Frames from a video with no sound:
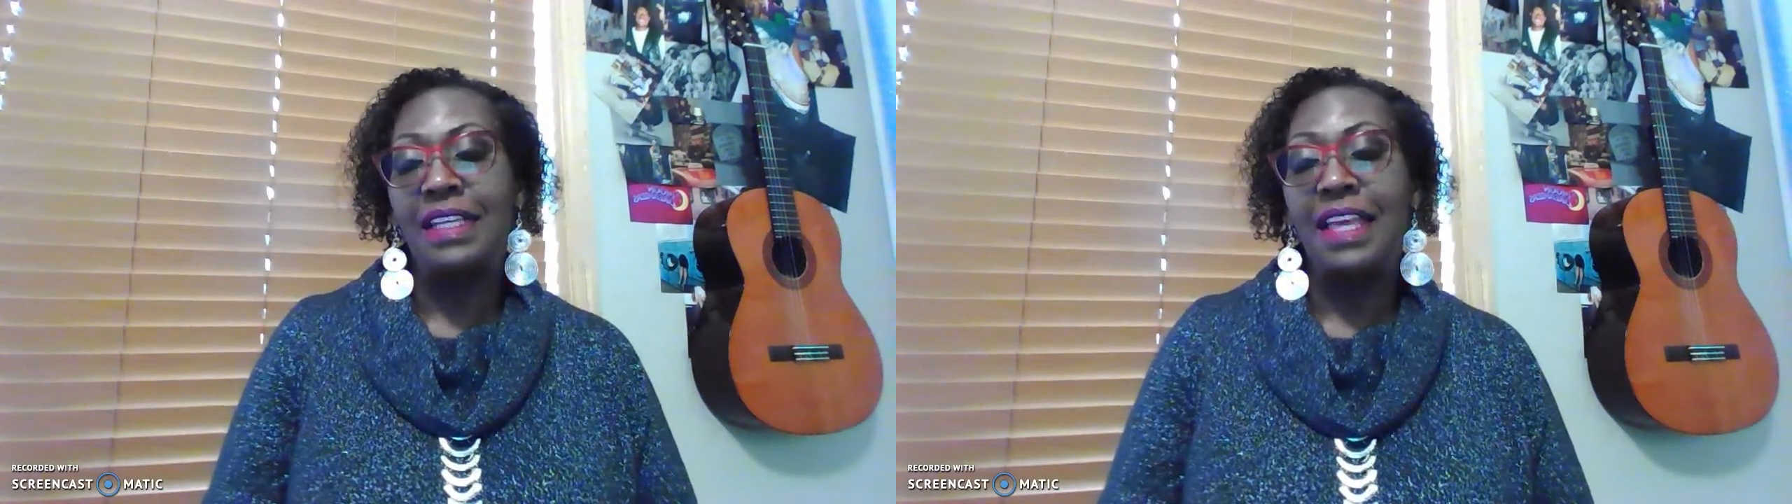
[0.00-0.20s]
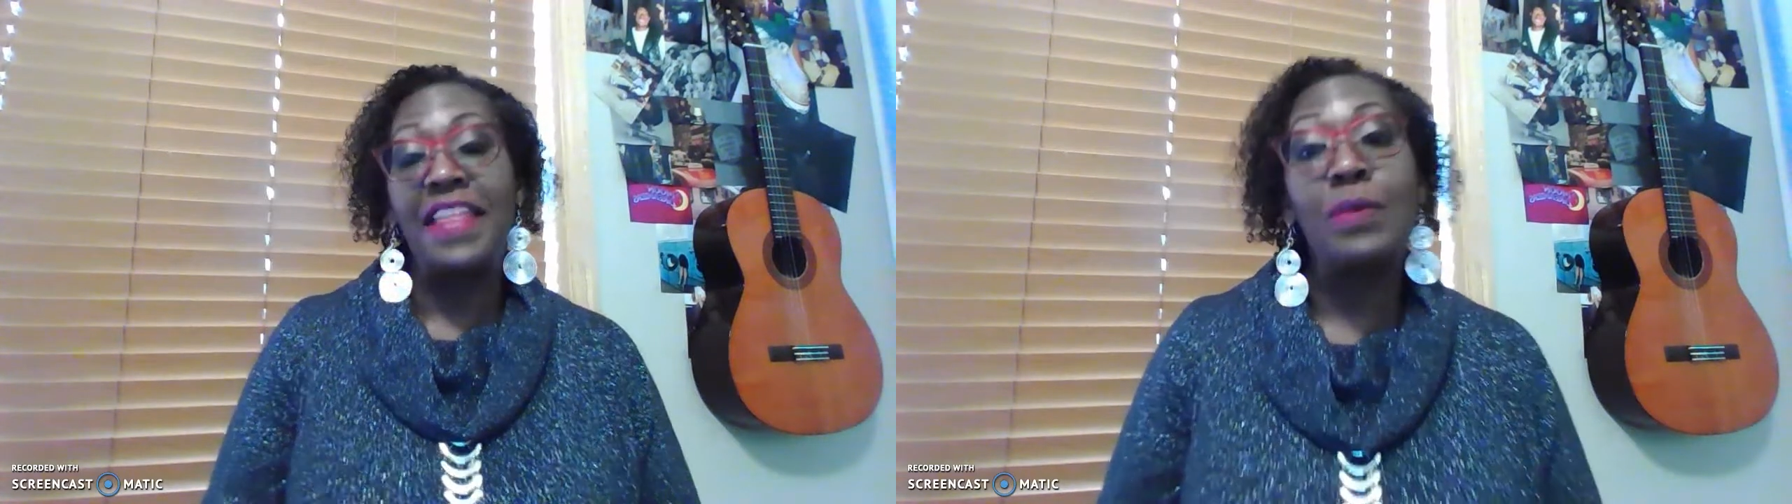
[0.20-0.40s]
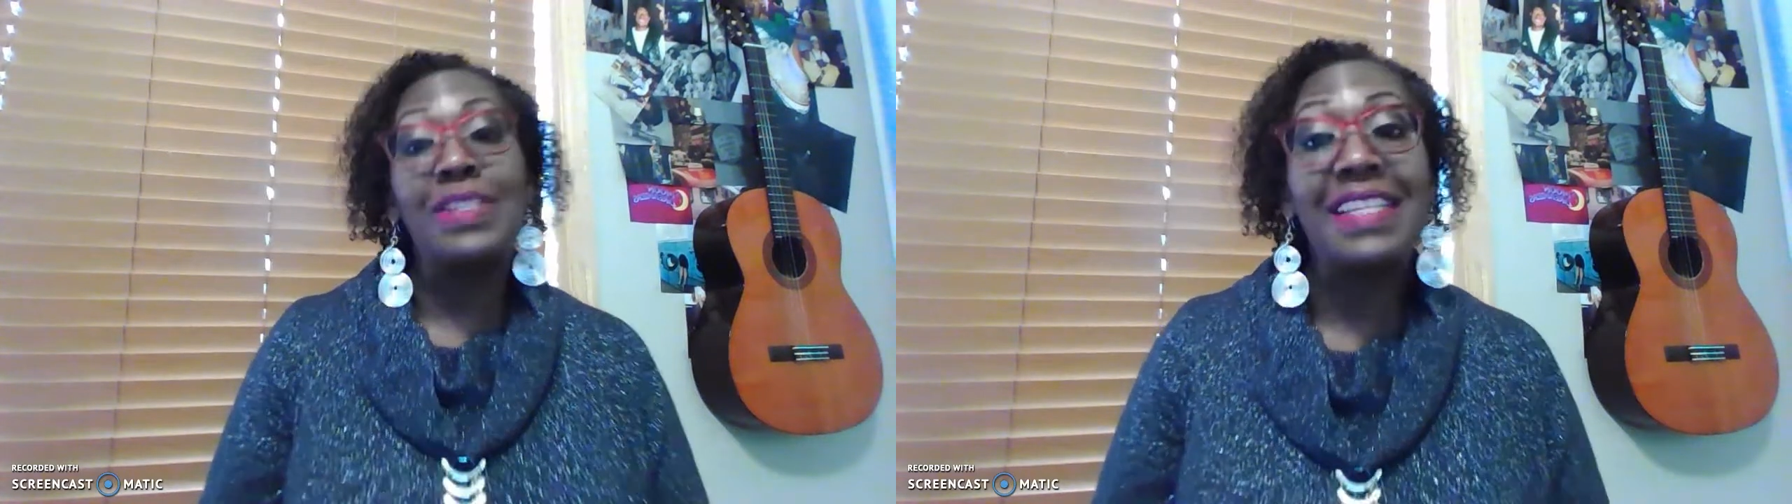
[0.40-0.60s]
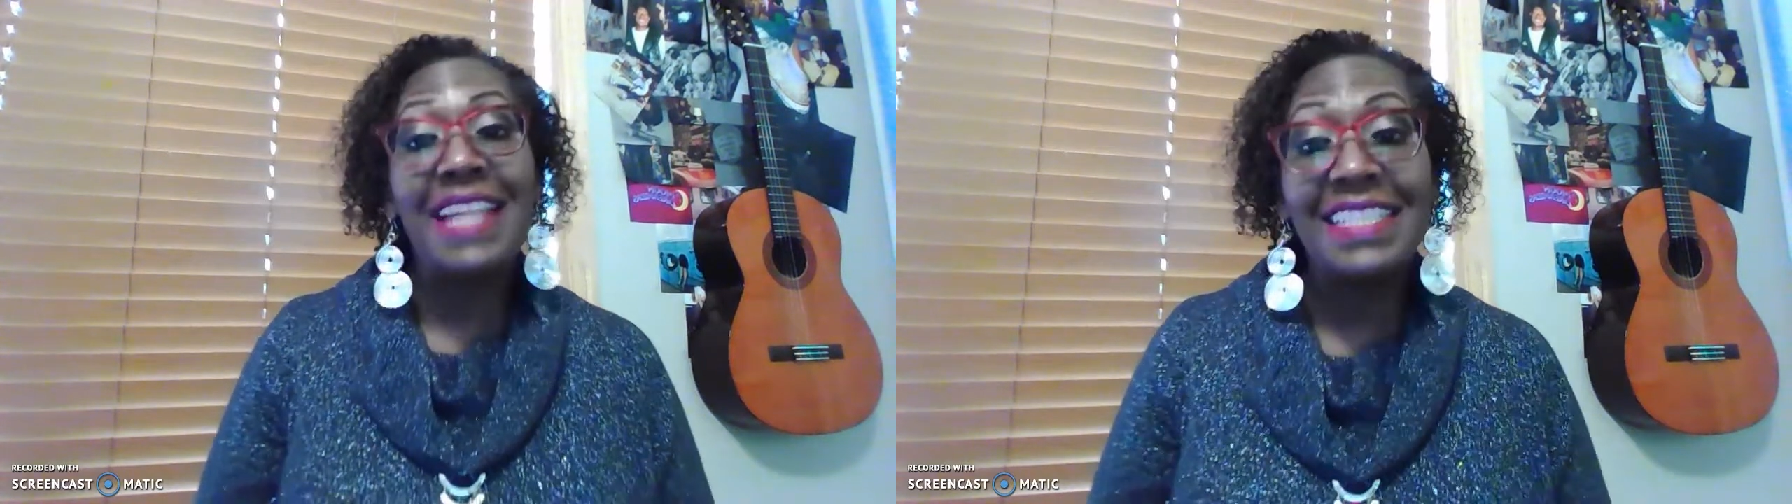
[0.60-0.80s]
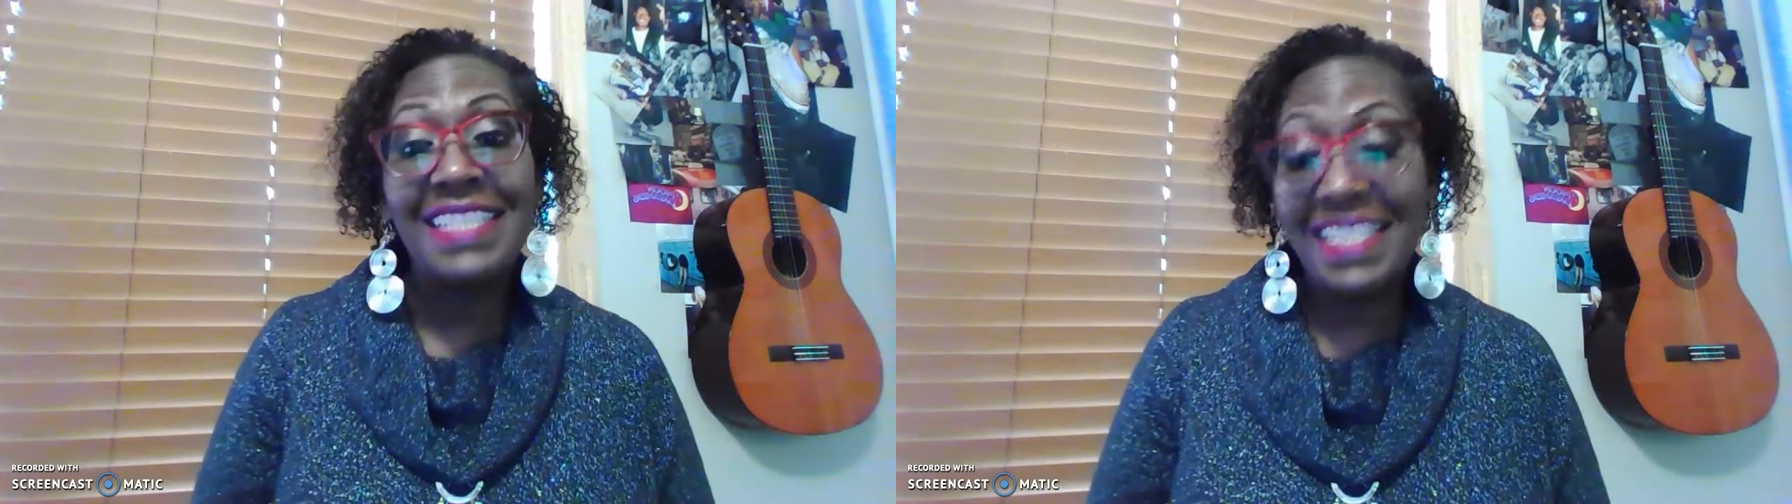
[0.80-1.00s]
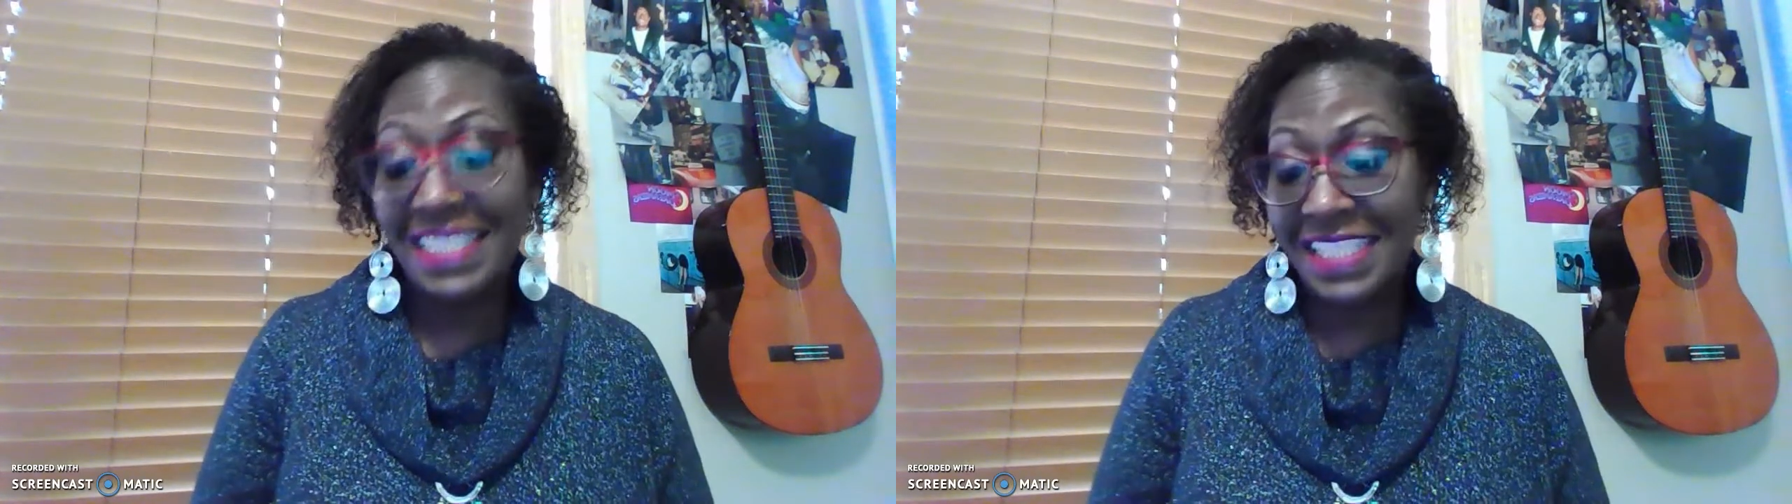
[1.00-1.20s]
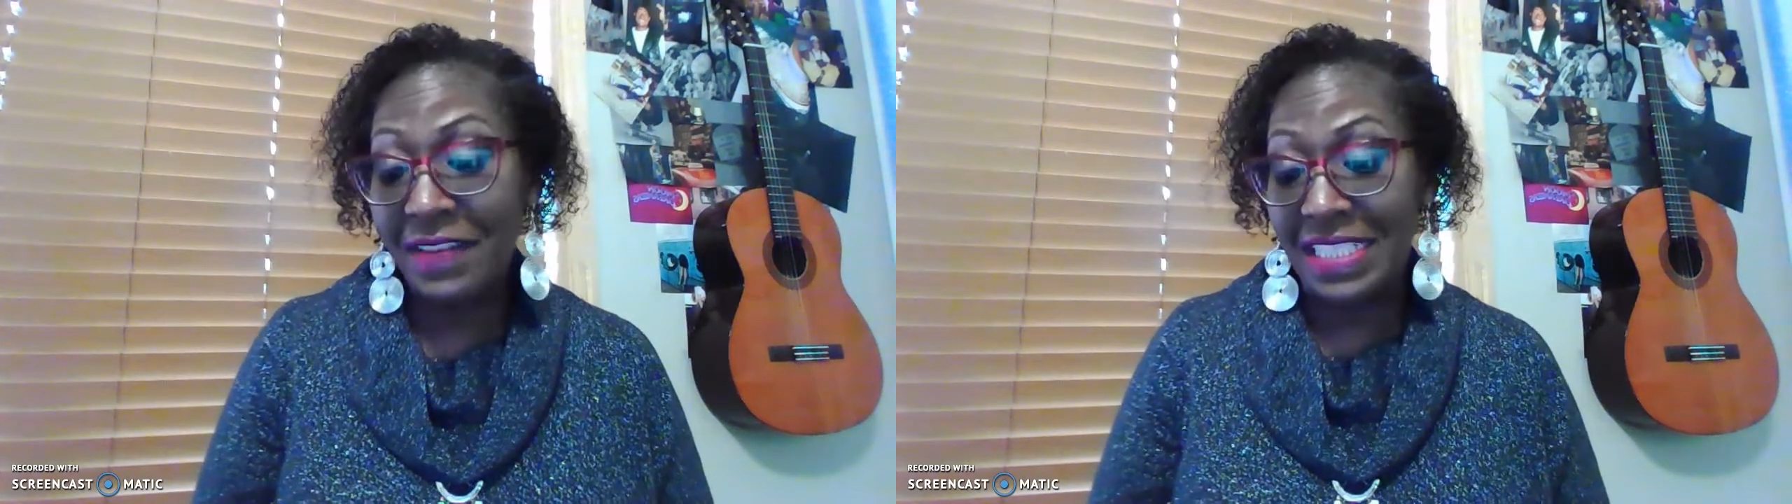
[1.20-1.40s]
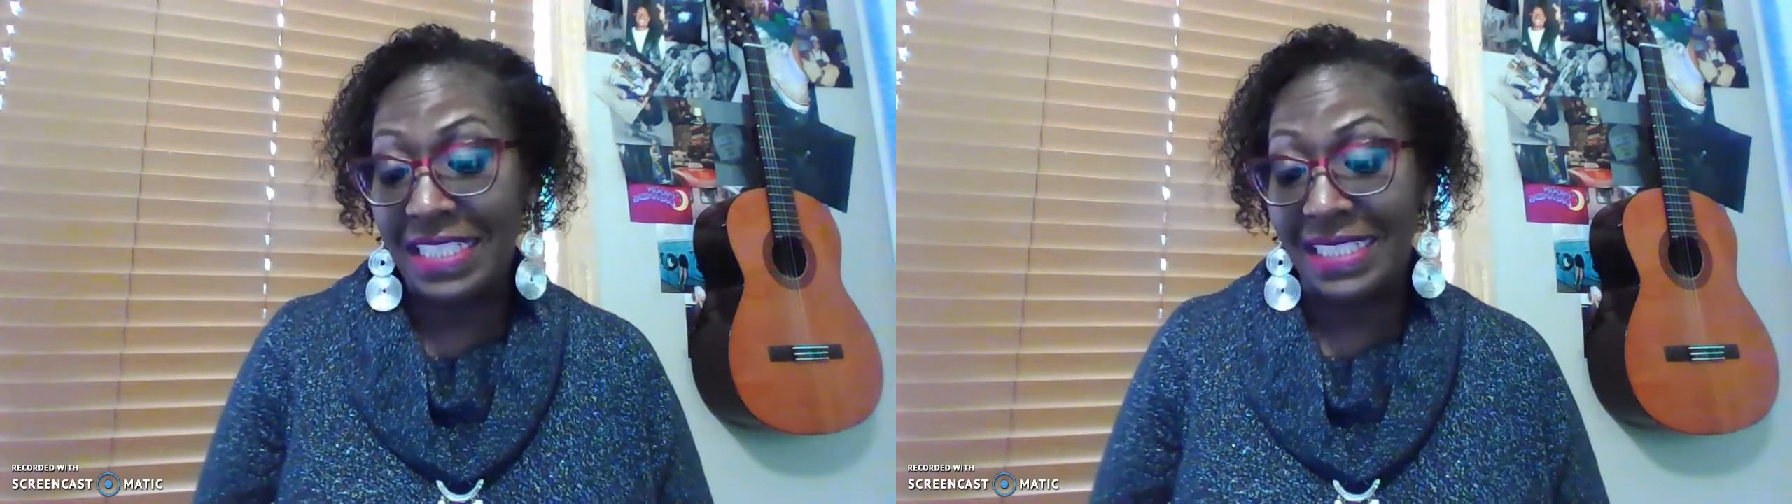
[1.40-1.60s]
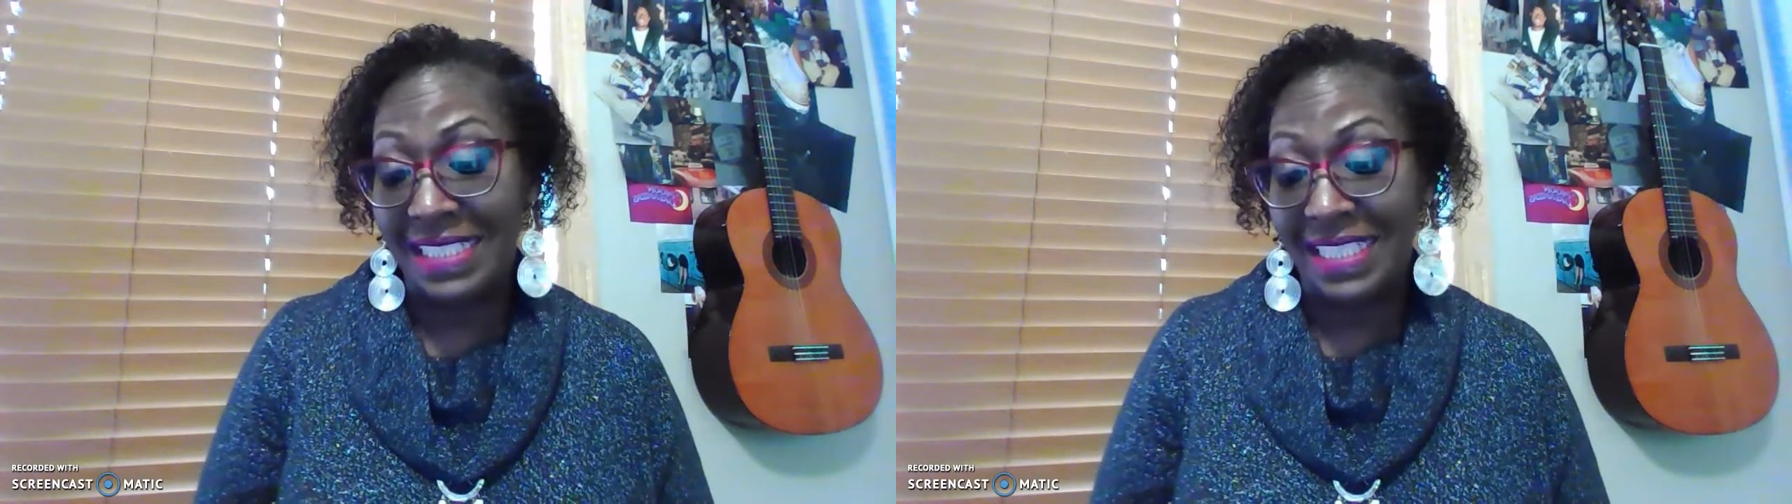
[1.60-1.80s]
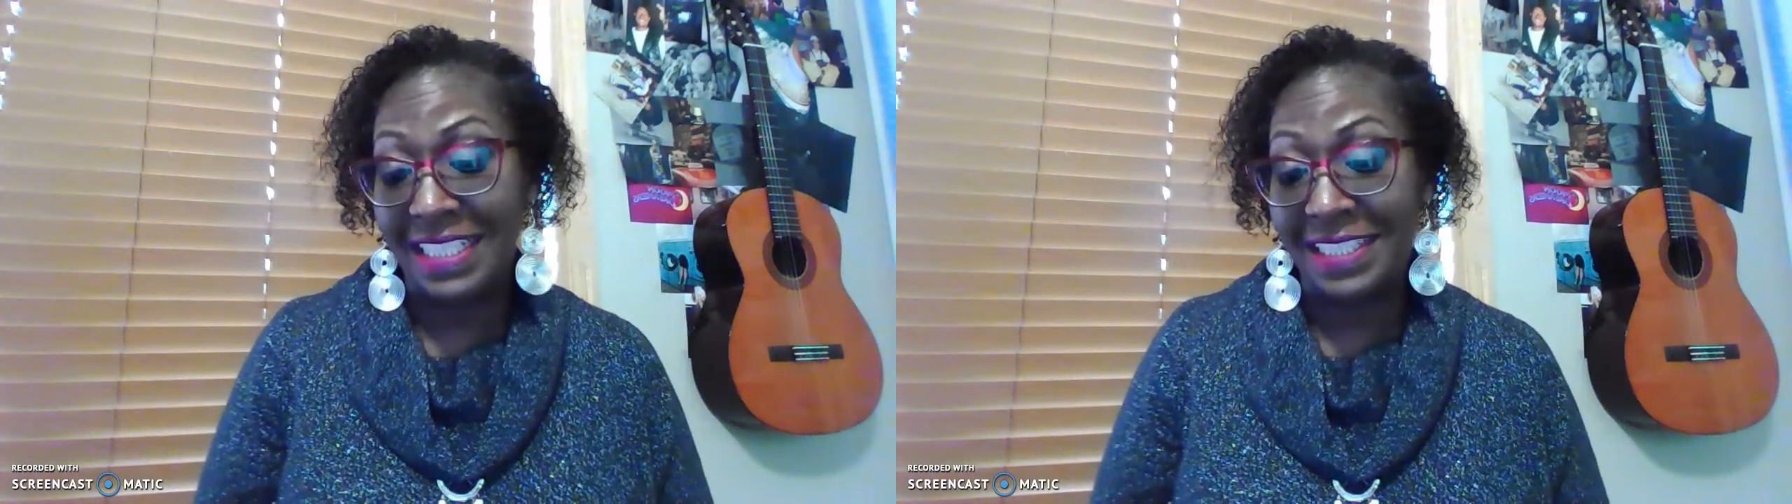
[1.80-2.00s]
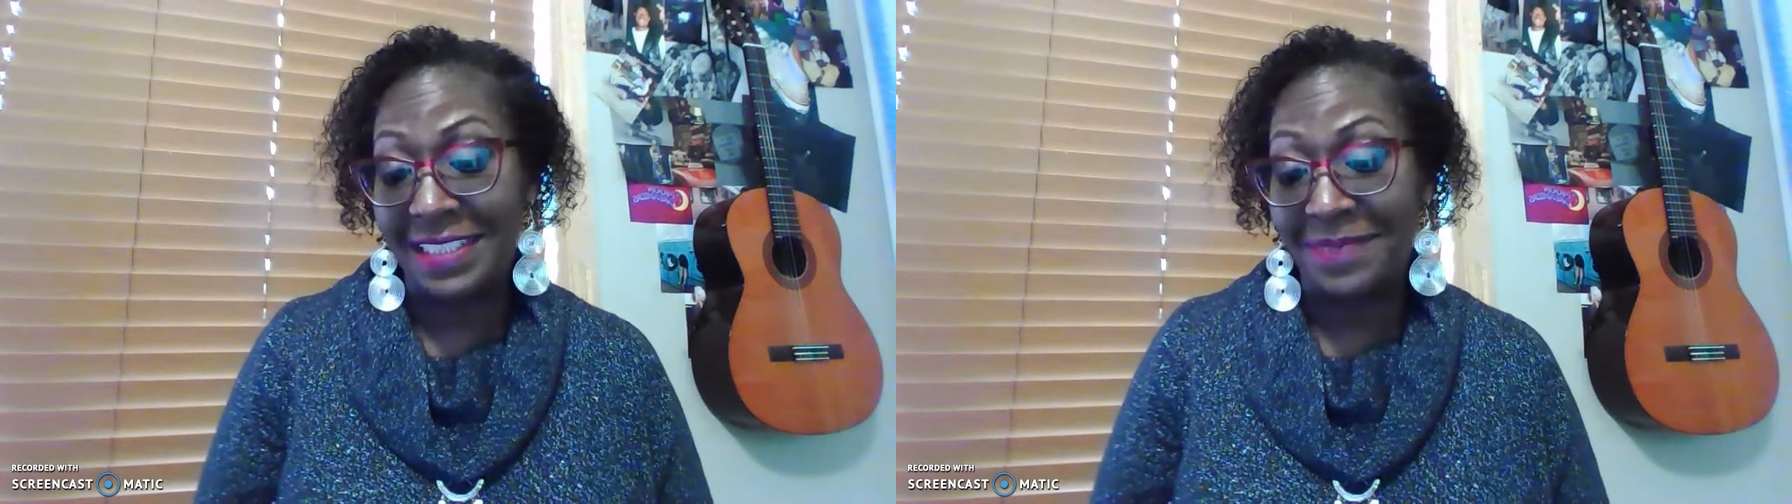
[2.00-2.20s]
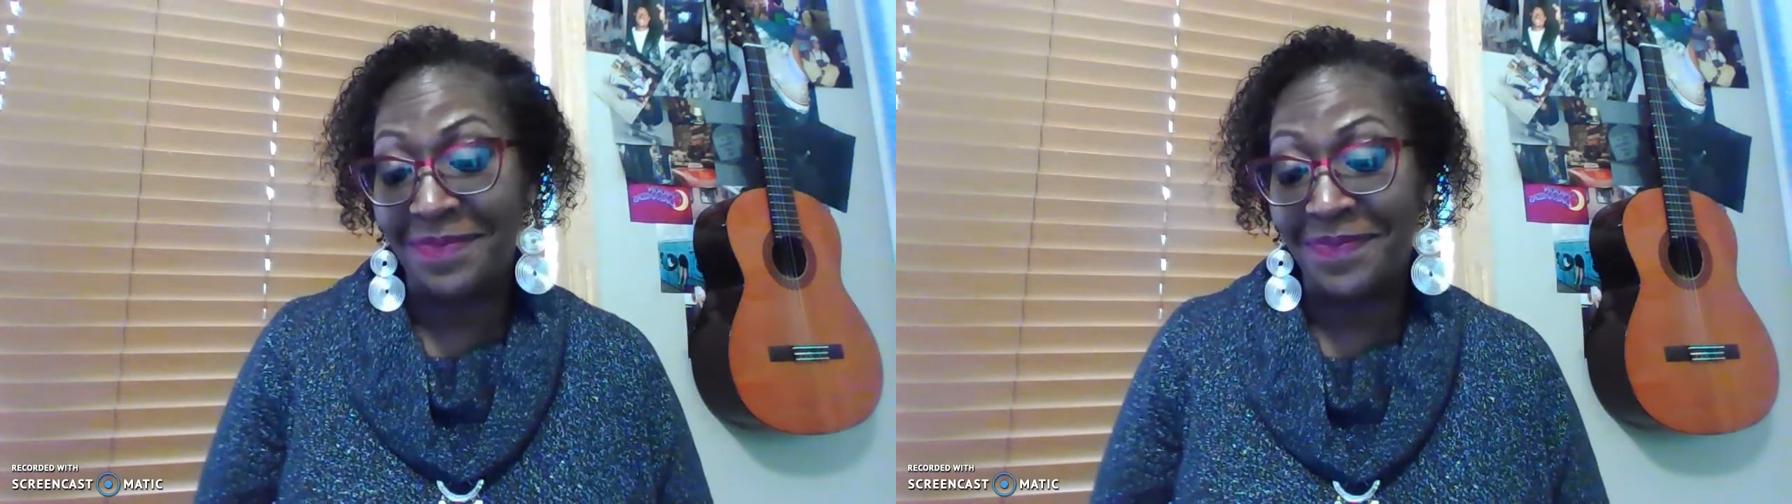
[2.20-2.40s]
And that was in 1976.